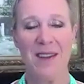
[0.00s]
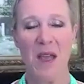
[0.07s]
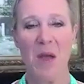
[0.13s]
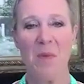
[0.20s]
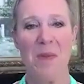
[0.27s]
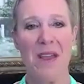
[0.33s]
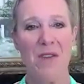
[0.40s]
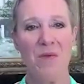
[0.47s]

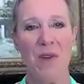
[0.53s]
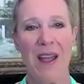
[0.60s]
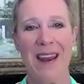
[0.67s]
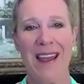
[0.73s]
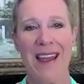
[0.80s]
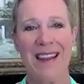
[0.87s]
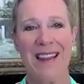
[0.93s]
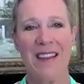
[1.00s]
come in right
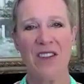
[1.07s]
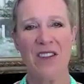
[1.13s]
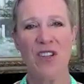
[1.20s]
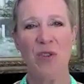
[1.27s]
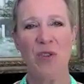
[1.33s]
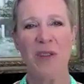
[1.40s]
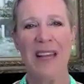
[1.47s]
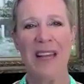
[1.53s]
out of the
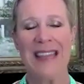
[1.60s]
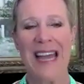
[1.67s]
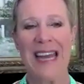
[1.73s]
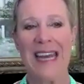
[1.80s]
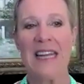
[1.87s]
chute like that?